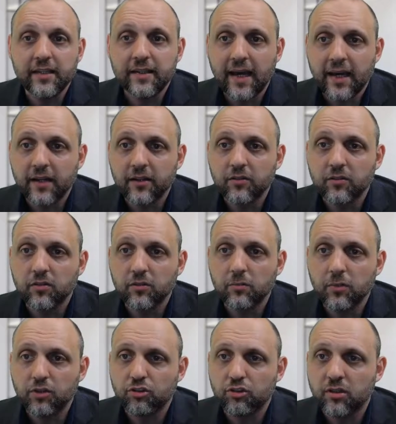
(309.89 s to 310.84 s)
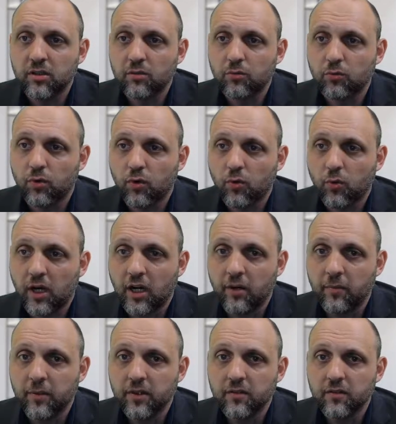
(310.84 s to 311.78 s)
data submission
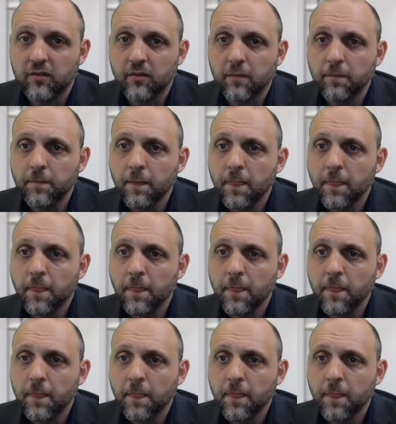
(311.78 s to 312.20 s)
requirements